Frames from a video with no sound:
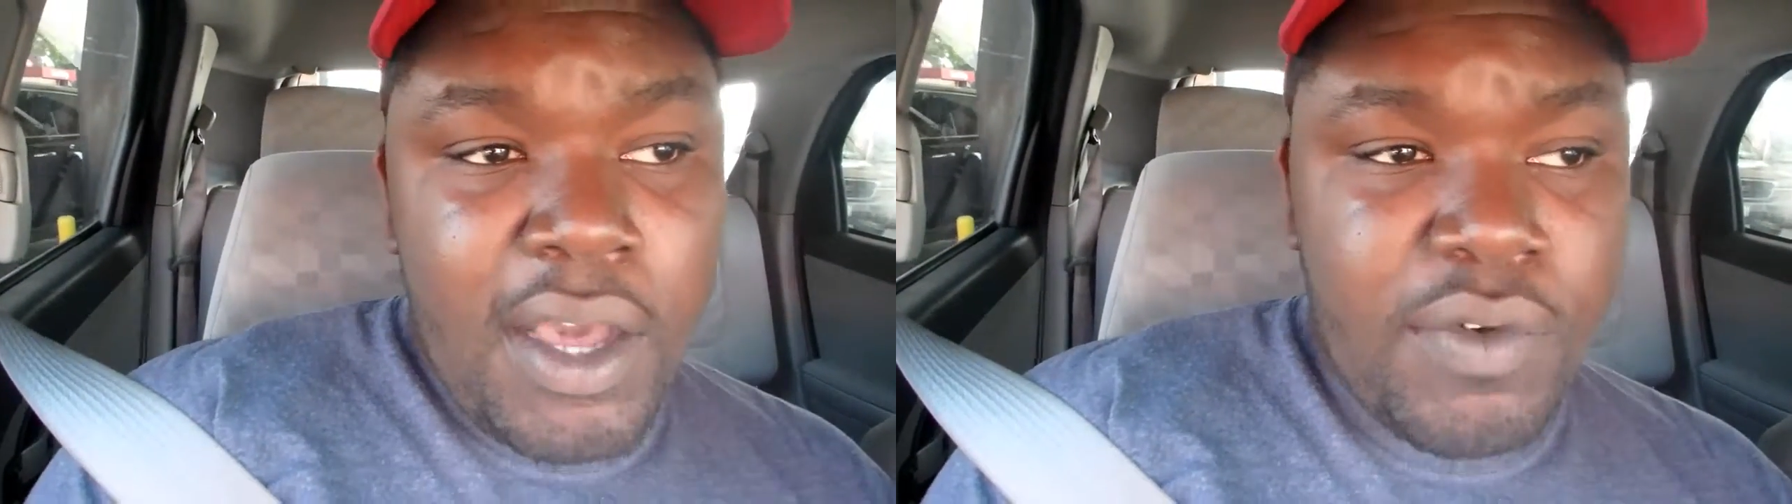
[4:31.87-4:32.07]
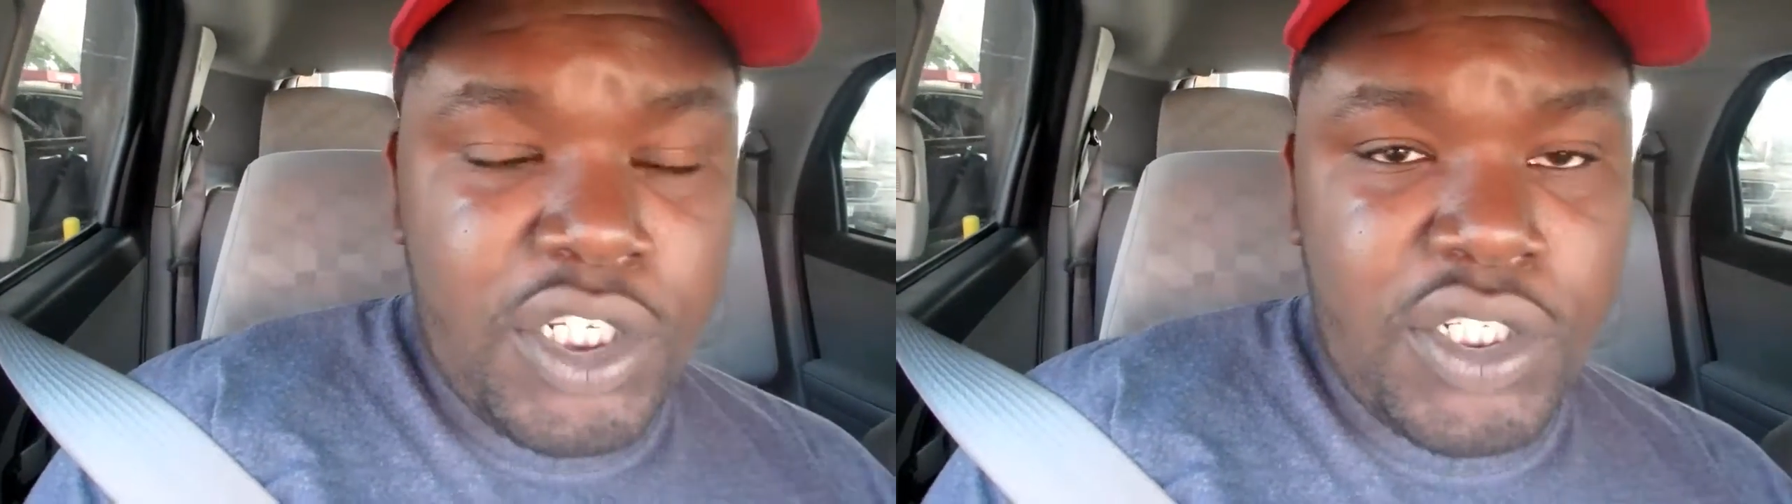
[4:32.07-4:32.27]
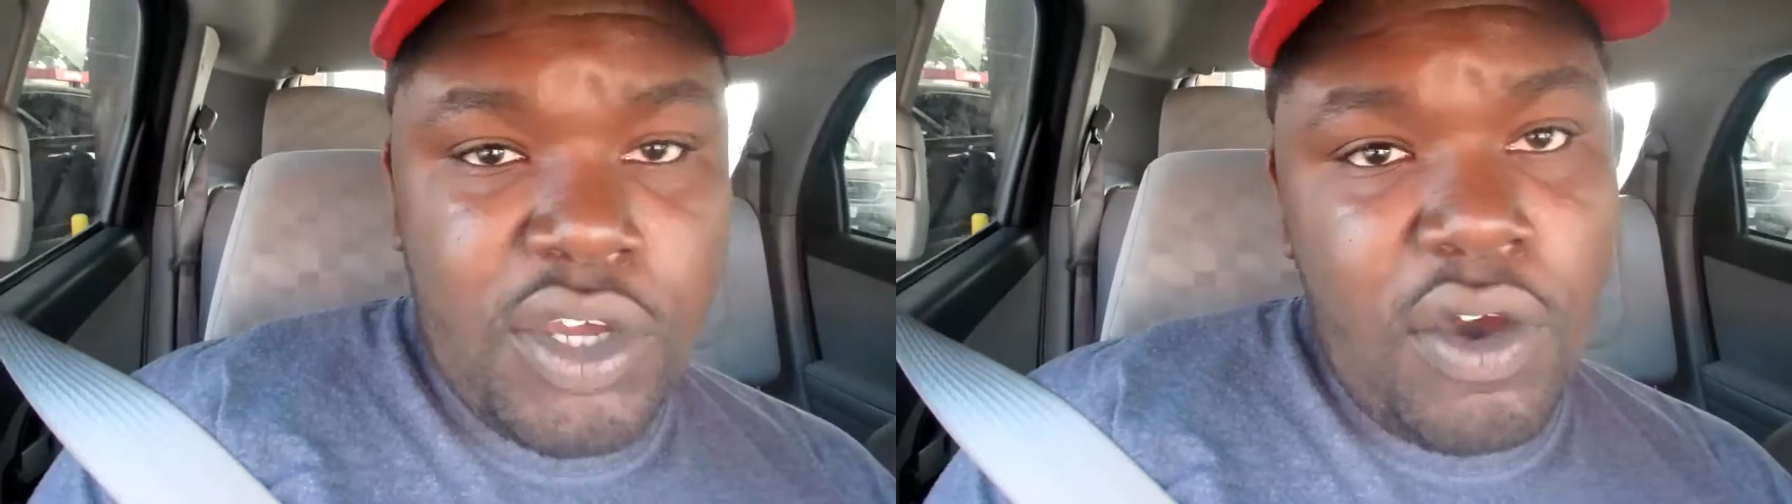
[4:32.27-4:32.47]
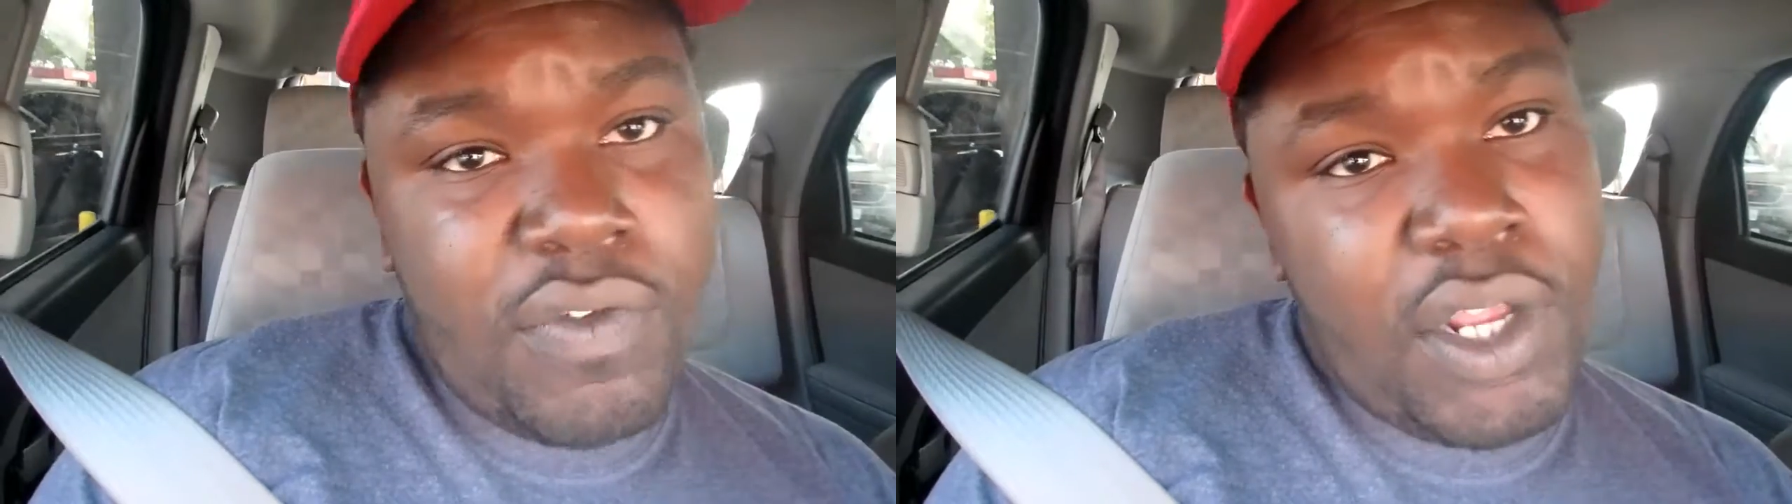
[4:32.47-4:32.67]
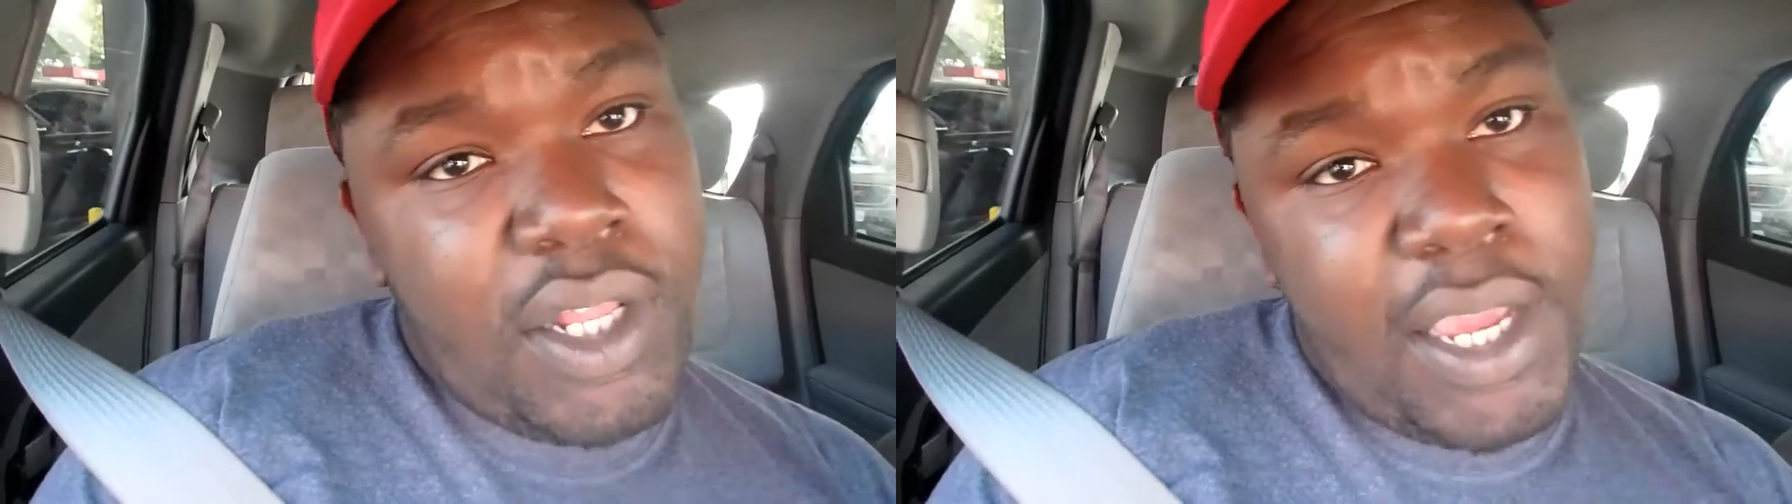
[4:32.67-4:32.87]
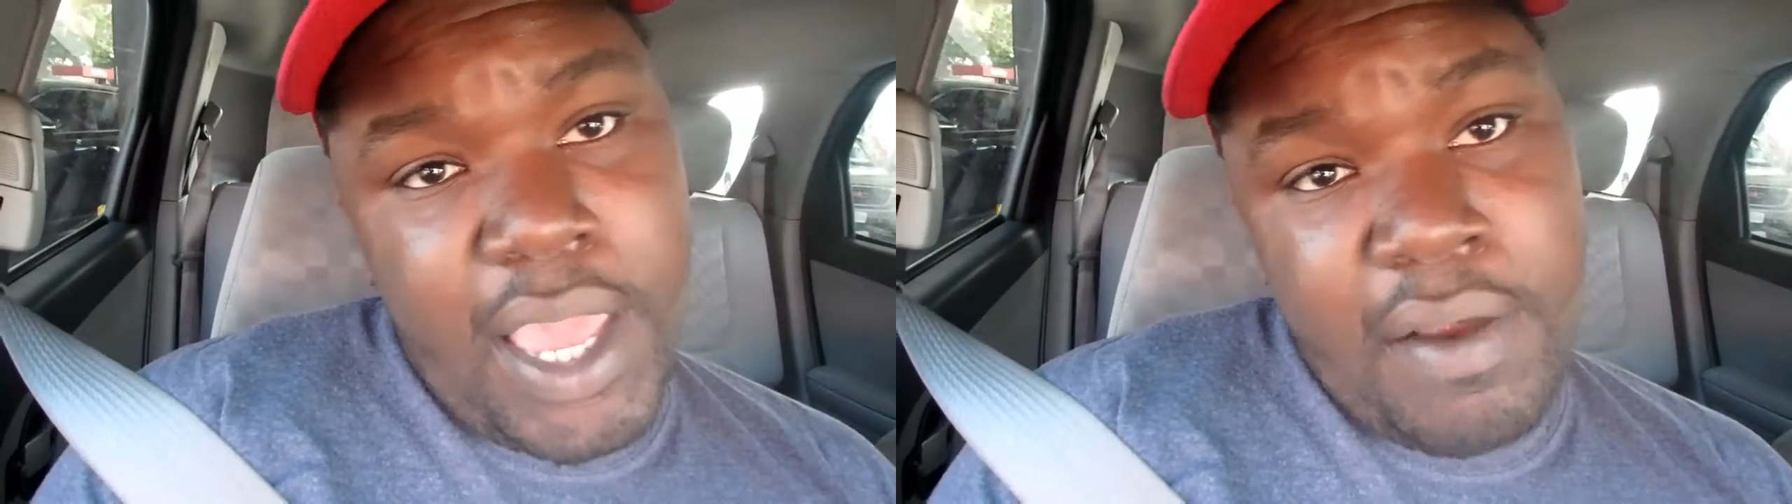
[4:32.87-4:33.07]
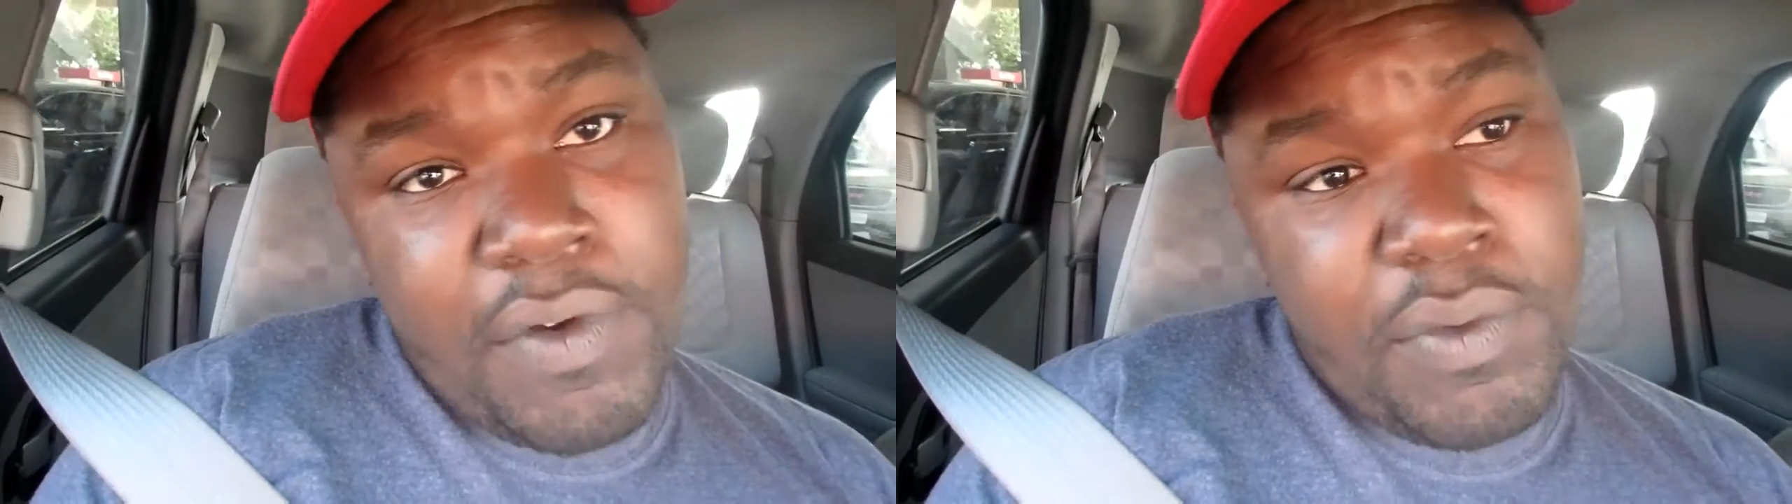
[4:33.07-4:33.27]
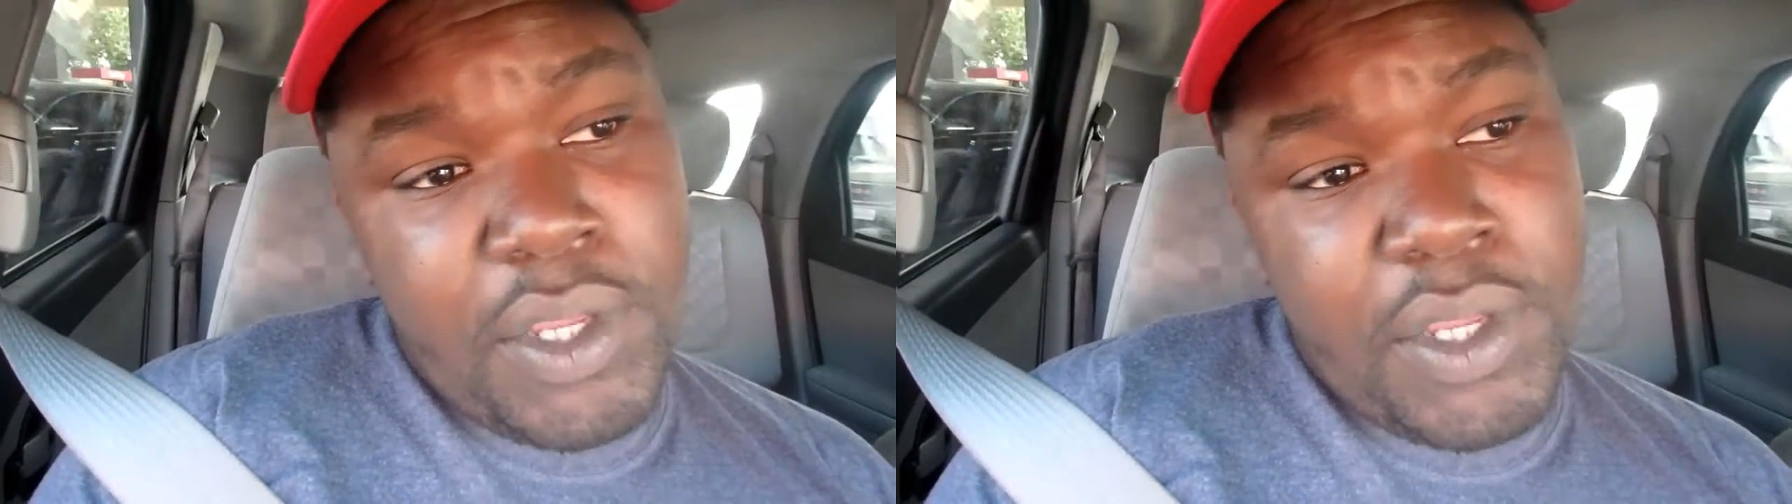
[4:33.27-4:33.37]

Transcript: we used to go over there like every